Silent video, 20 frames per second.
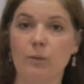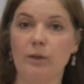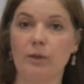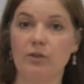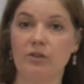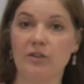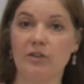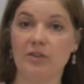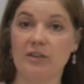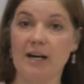which
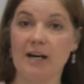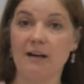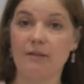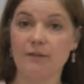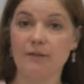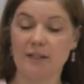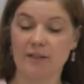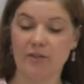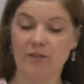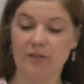doesn't have
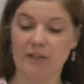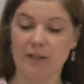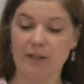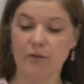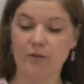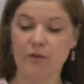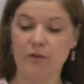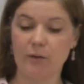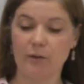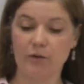that
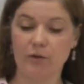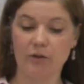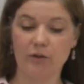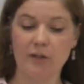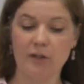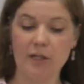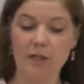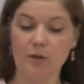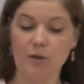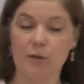sound, so a
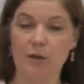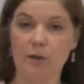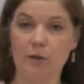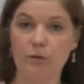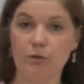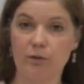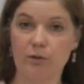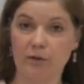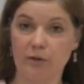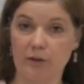sonic or
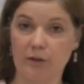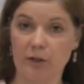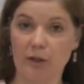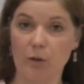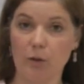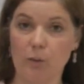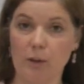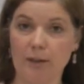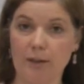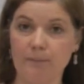
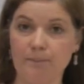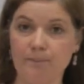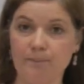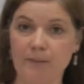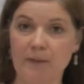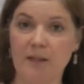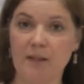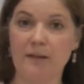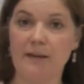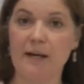ultrasonic one,
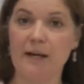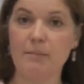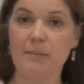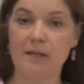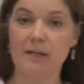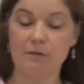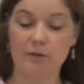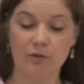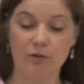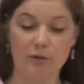that
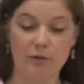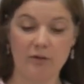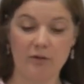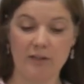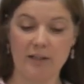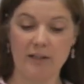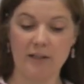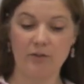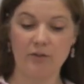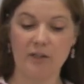may reduce the
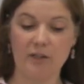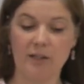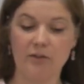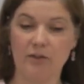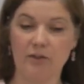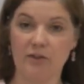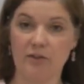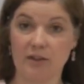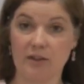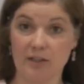
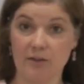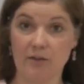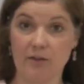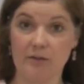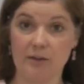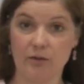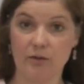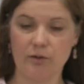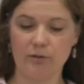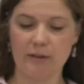anxiety, so that's our
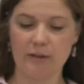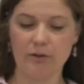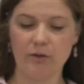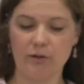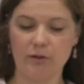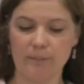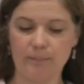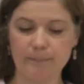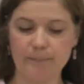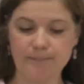
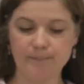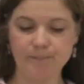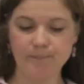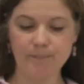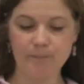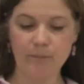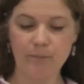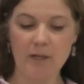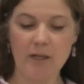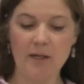intervention.
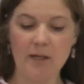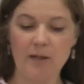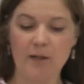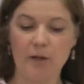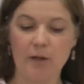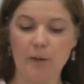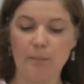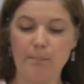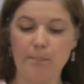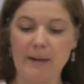The
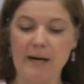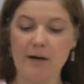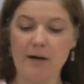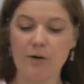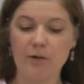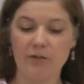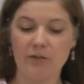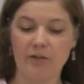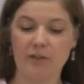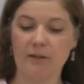
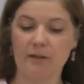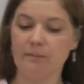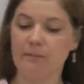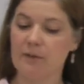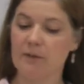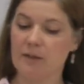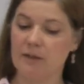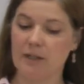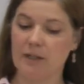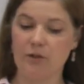comparison
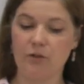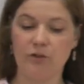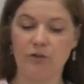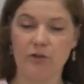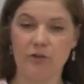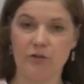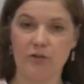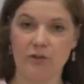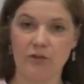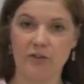is
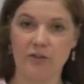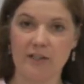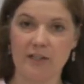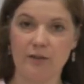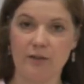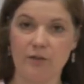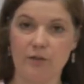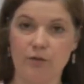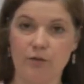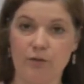just your
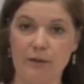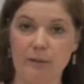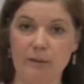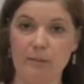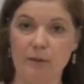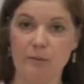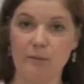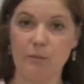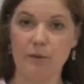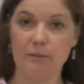standard
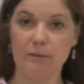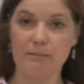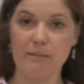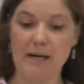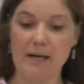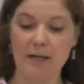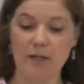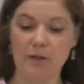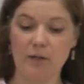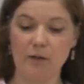treatment with
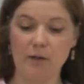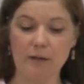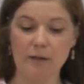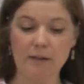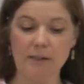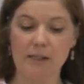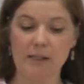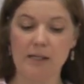manual